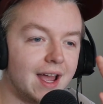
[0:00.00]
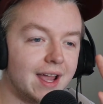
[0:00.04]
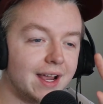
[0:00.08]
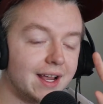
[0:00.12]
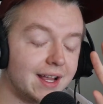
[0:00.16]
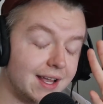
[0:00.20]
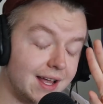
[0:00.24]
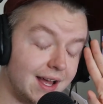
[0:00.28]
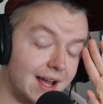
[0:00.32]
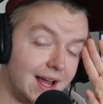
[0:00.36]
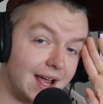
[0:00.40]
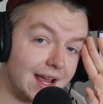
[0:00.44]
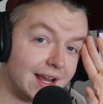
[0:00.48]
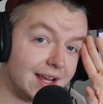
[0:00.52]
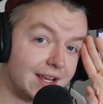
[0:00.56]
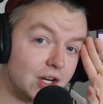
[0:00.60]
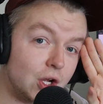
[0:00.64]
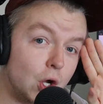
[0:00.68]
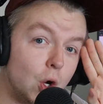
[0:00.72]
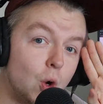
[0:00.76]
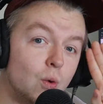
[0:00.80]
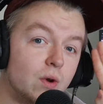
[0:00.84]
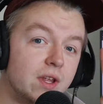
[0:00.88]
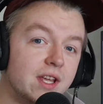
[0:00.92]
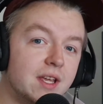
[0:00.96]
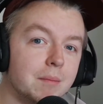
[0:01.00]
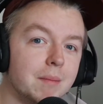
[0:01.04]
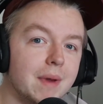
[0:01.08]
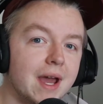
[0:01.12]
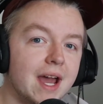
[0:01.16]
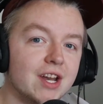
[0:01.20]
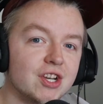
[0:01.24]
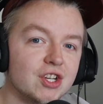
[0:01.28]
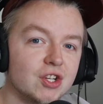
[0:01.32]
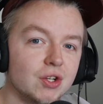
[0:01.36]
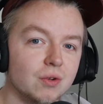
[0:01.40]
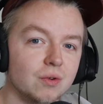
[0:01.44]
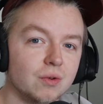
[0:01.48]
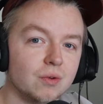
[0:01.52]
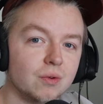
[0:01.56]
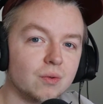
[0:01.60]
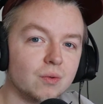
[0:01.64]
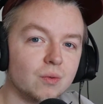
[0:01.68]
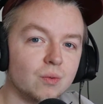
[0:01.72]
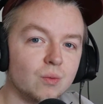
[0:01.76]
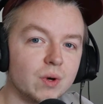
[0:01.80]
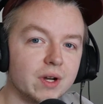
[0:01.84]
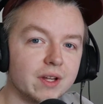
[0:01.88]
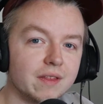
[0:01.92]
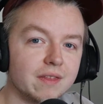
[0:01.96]
I I can only imagine
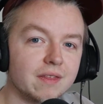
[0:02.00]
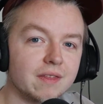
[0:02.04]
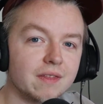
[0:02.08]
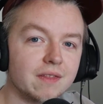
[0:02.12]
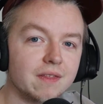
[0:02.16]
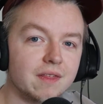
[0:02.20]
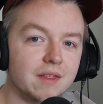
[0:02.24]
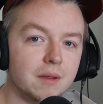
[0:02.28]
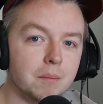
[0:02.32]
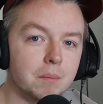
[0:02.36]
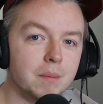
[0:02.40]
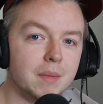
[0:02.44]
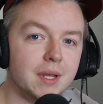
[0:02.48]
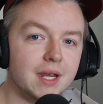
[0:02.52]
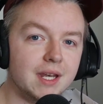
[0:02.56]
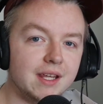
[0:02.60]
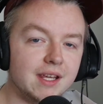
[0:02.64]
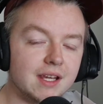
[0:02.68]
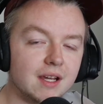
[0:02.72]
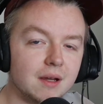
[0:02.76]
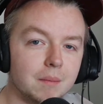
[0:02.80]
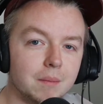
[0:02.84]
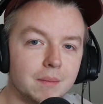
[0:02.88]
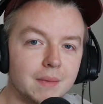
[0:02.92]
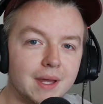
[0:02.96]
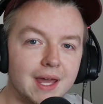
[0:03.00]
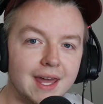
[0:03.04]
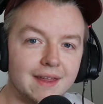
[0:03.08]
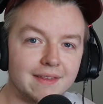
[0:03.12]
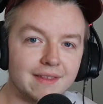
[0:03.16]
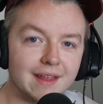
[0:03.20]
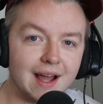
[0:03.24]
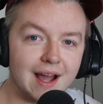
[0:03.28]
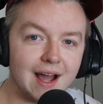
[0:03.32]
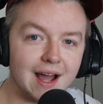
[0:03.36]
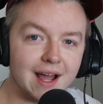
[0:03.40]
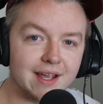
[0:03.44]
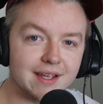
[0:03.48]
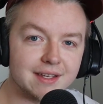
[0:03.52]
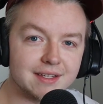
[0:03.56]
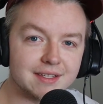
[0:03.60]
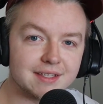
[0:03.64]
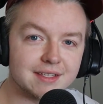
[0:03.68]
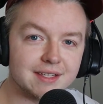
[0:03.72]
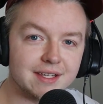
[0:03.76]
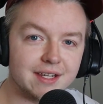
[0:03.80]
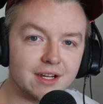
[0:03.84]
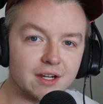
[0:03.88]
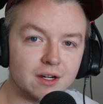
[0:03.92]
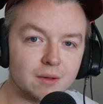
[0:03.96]
what the medium and the
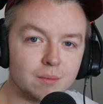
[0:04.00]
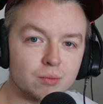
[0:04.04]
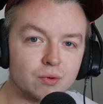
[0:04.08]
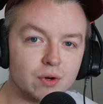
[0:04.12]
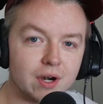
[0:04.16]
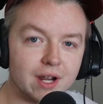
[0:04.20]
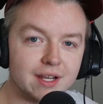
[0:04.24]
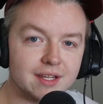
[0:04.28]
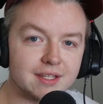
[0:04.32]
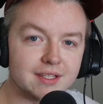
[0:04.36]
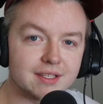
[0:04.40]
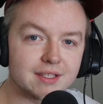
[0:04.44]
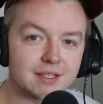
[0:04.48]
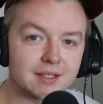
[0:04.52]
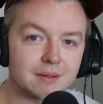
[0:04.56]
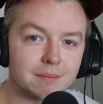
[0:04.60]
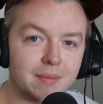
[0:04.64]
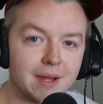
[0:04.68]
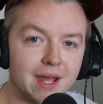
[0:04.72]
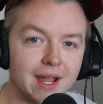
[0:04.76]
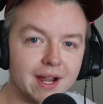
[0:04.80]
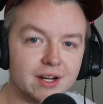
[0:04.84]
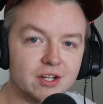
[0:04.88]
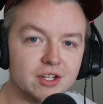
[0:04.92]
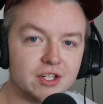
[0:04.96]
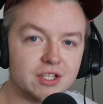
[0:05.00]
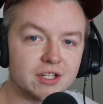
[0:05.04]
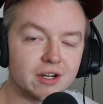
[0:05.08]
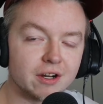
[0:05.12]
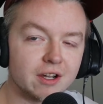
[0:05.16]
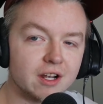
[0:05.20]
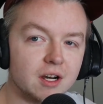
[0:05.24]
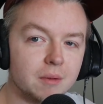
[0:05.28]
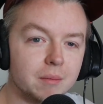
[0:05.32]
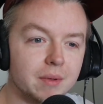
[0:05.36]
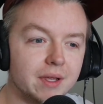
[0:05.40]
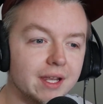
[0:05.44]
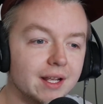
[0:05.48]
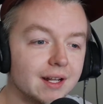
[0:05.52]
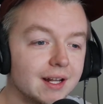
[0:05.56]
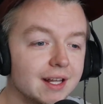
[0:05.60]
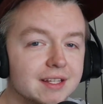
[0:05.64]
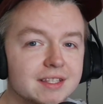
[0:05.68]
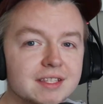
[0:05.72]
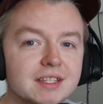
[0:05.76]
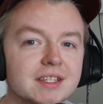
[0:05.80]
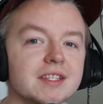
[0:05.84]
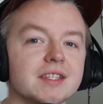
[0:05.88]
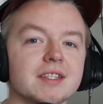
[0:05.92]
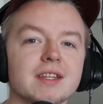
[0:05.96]
highest tier price packages are gonna be.
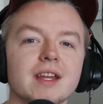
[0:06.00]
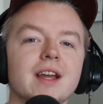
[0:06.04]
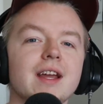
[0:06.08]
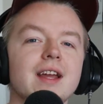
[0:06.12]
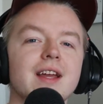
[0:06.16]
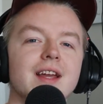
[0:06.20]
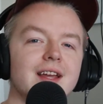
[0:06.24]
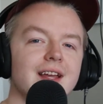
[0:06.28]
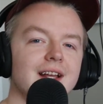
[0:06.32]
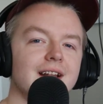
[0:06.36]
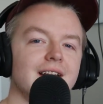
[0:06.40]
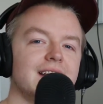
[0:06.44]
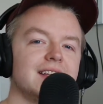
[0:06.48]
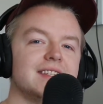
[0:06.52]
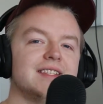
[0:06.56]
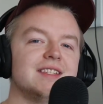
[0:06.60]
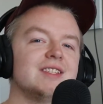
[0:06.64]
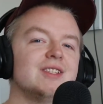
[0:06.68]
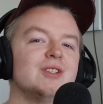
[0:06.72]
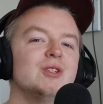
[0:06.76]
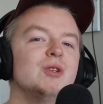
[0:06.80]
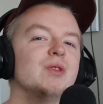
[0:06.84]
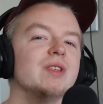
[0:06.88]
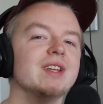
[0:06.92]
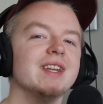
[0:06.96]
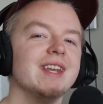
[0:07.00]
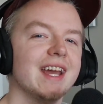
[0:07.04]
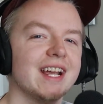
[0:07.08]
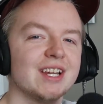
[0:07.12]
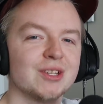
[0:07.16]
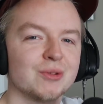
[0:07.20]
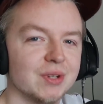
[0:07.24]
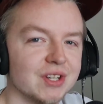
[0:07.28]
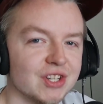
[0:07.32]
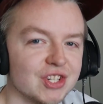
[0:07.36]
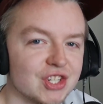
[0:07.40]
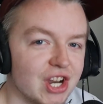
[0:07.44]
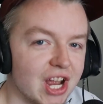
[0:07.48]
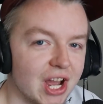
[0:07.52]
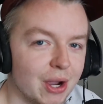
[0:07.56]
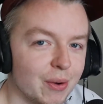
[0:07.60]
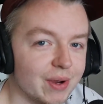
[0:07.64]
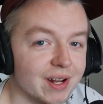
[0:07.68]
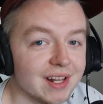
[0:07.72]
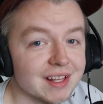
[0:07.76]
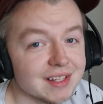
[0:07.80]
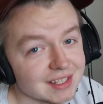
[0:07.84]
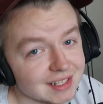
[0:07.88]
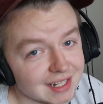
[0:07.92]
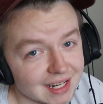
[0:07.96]
Let's just let's just do the next one, shall
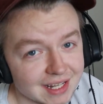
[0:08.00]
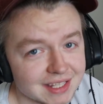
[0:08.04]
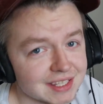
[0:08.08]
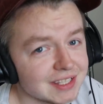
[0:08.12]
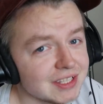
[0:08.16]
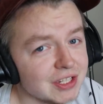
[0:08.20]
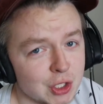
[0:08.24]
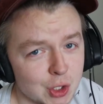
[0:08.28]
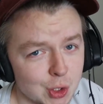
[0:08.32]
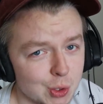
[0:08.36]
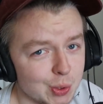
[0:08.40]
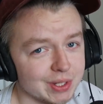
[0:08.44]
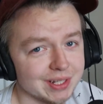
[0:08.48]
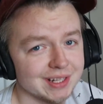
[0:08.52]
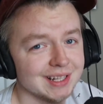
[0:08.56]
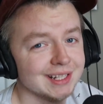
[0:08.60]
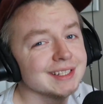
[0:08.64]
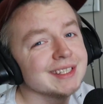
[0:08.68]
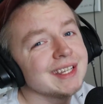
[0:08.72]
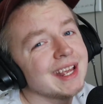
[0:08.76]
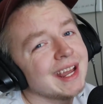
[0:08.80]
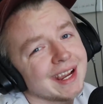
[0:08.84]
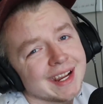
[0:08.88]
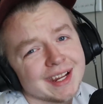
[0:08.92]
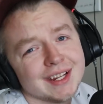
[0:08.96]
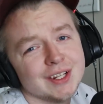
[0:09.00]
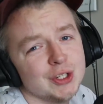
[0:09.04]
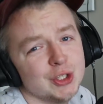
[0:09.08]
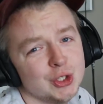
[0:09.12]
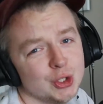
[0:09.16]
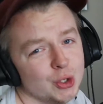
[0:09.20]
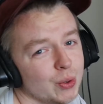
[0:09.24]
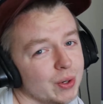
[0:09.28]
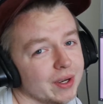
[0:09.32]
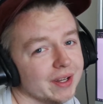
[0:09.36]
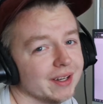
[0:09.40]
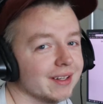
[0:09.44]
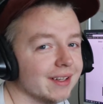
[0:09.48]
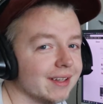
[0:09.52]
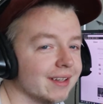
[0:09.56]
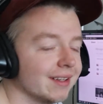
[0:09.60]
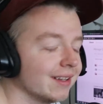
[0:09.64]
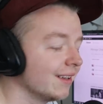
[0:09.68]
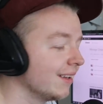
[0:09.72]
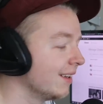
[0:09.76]
we? Let's let's do it. Let's heckin' do it.